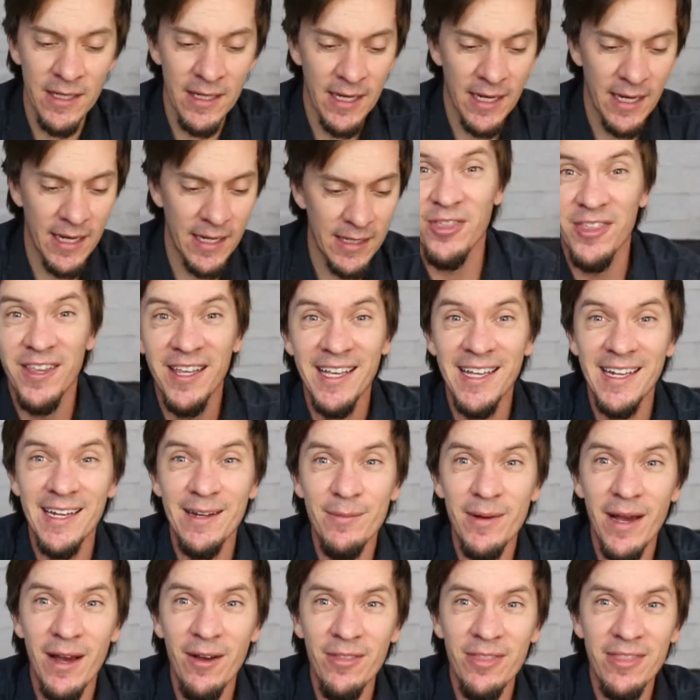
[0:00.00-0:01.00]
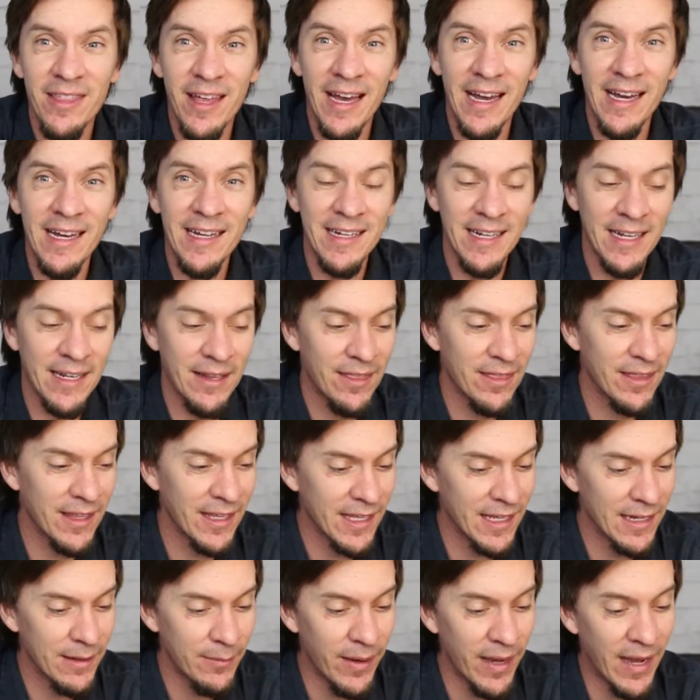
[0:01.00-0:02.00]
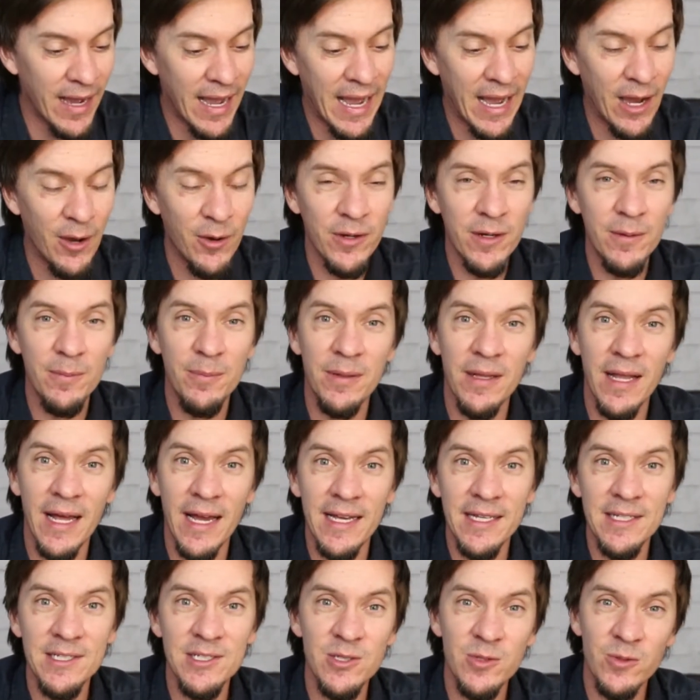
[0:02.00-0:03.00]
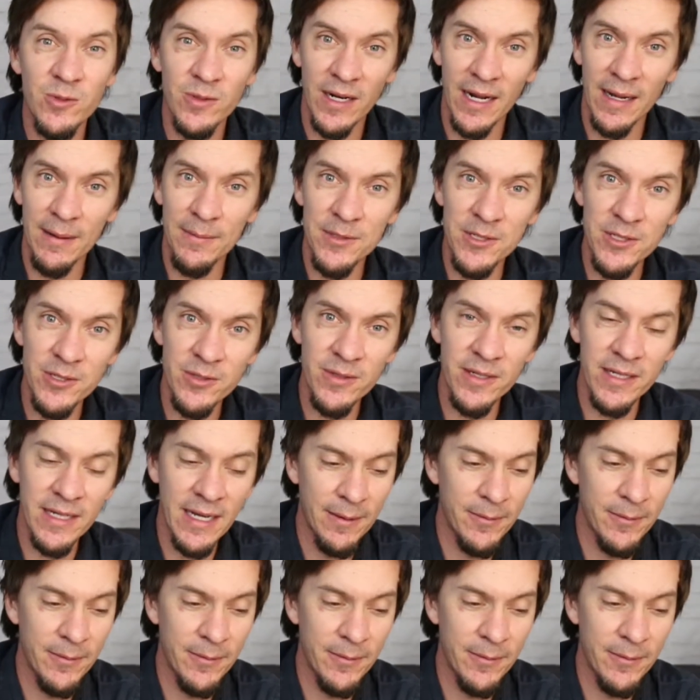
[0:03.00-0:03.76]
And thinking about that and thinking about how it applies to what I'm doing.